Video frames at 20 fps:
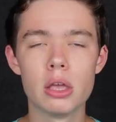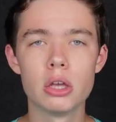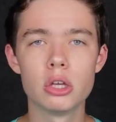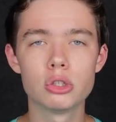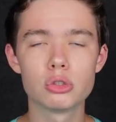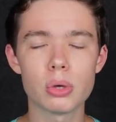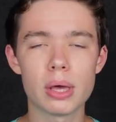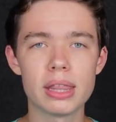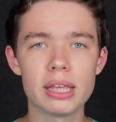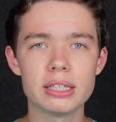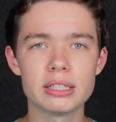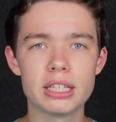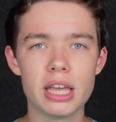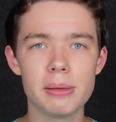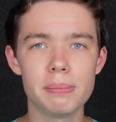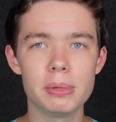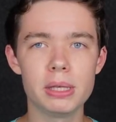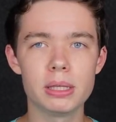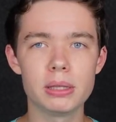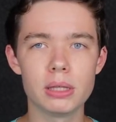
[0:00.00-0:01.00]
So I think
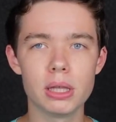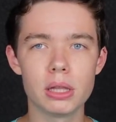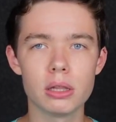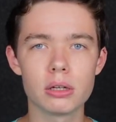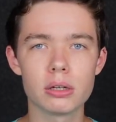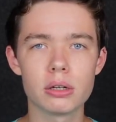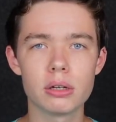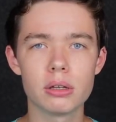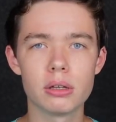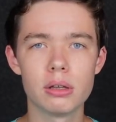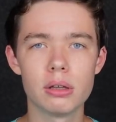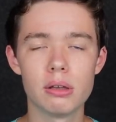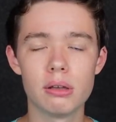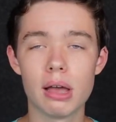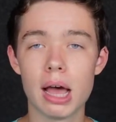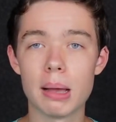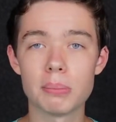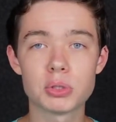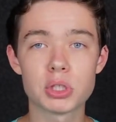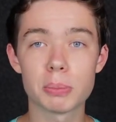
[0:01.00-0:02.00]
Damian Lillard,
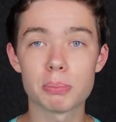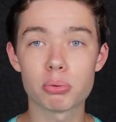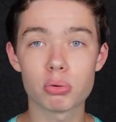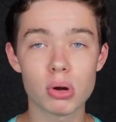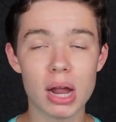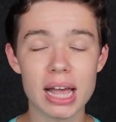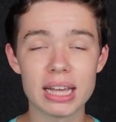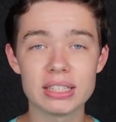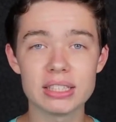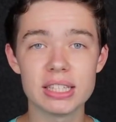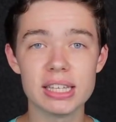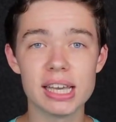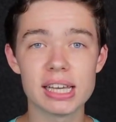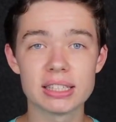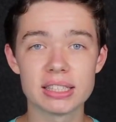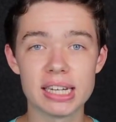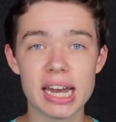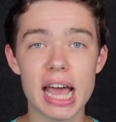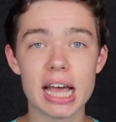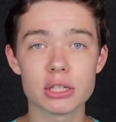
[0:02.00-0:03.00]
I'm surprised he
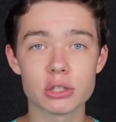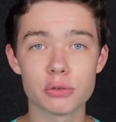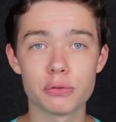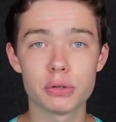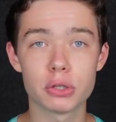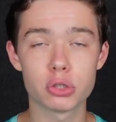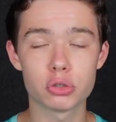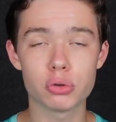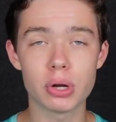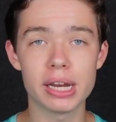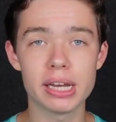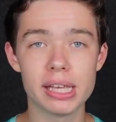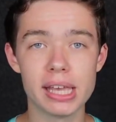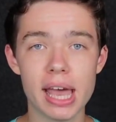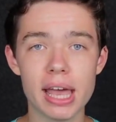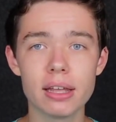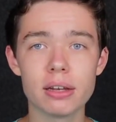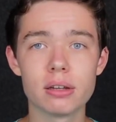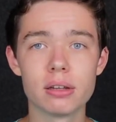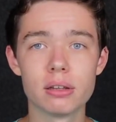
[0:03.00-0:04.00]
hasn't asked for a trade
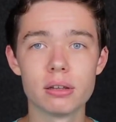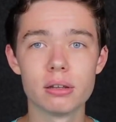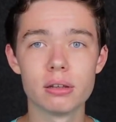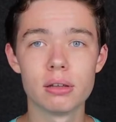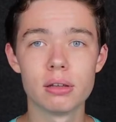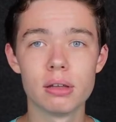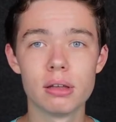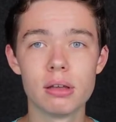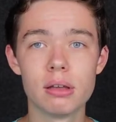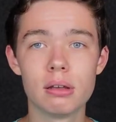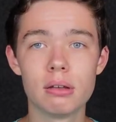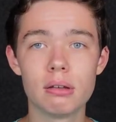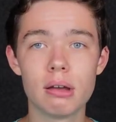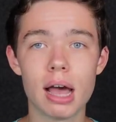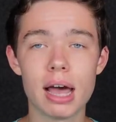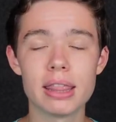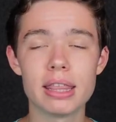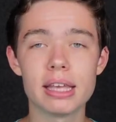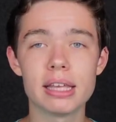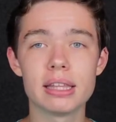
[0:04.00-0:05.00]
yet.
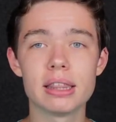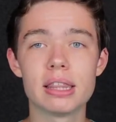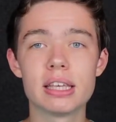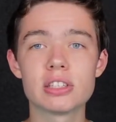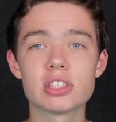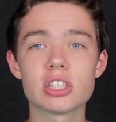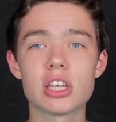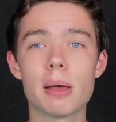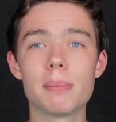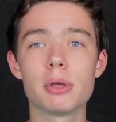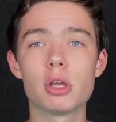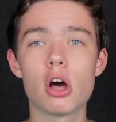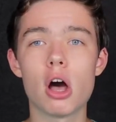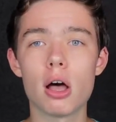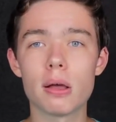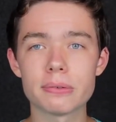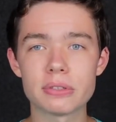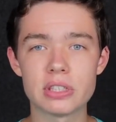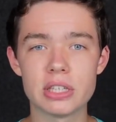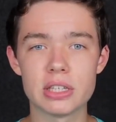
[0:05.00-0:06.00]
I think this coming
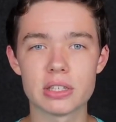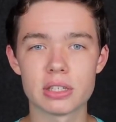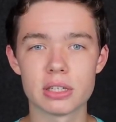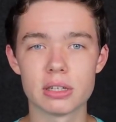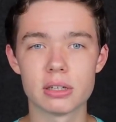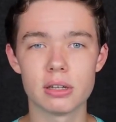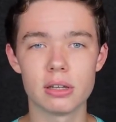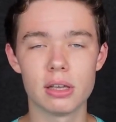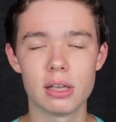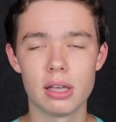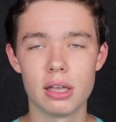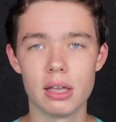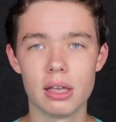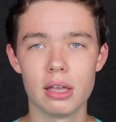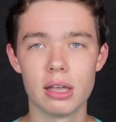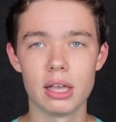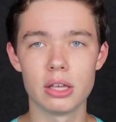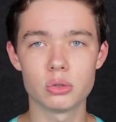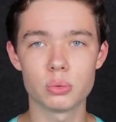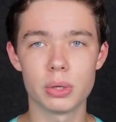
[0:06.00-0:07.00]
offseason
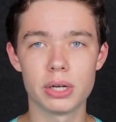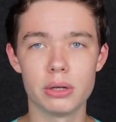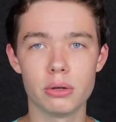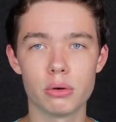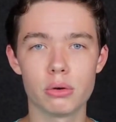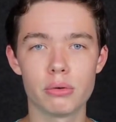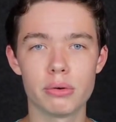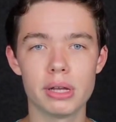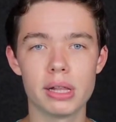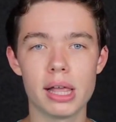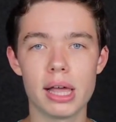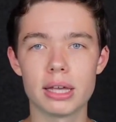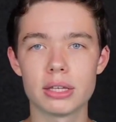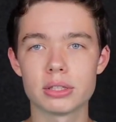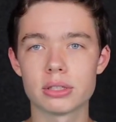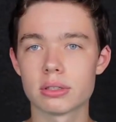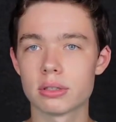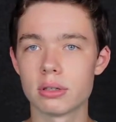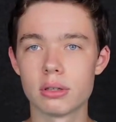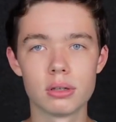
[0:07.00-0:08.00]
is when he will
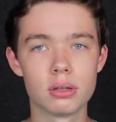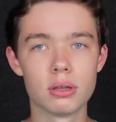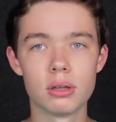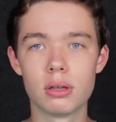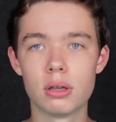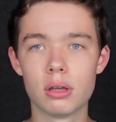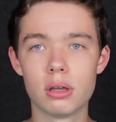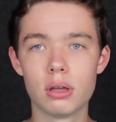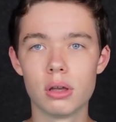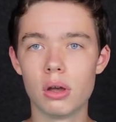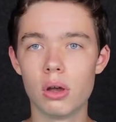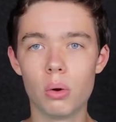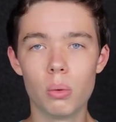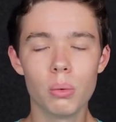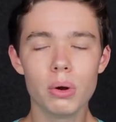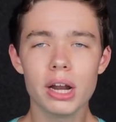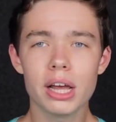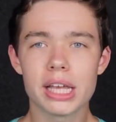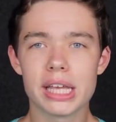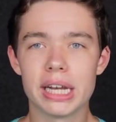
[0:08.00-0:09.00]
realize,
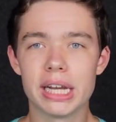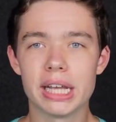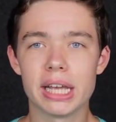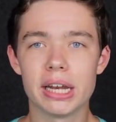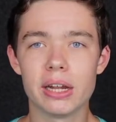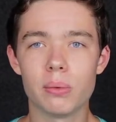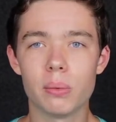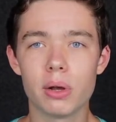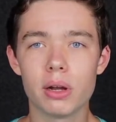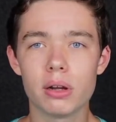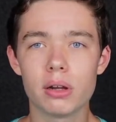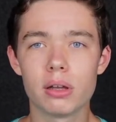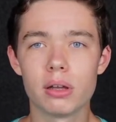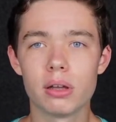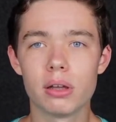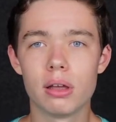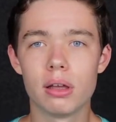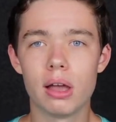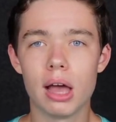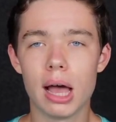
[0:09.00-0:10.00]
we're not getting anywhere.
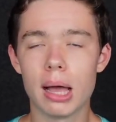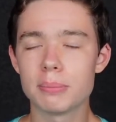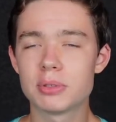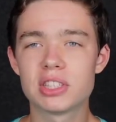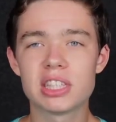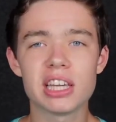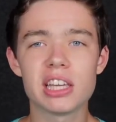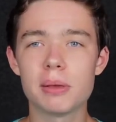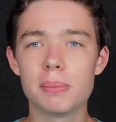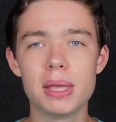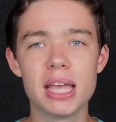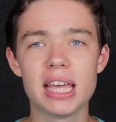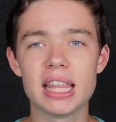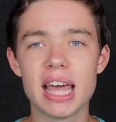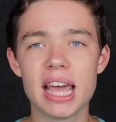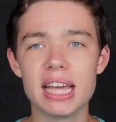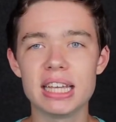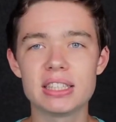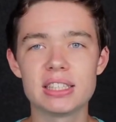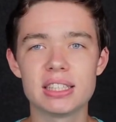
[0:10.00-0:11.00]
I'm sick of being the
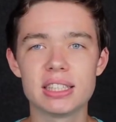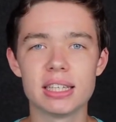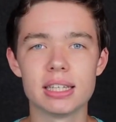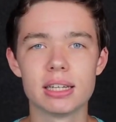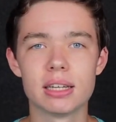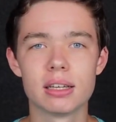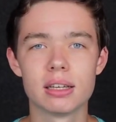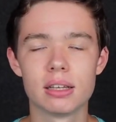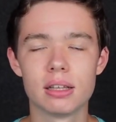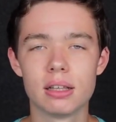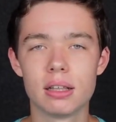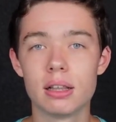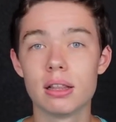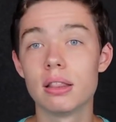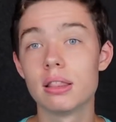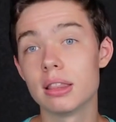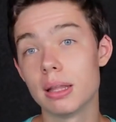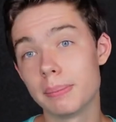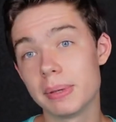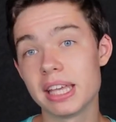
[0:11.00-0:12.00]
8th seed.
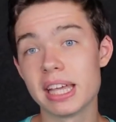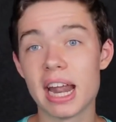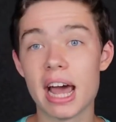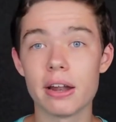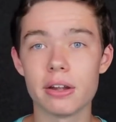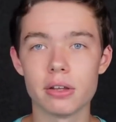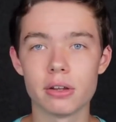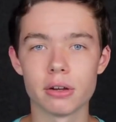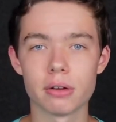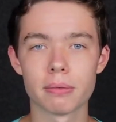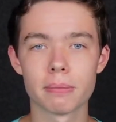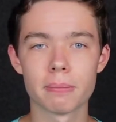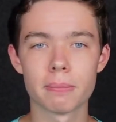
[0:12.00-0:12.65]
Let me get out of here.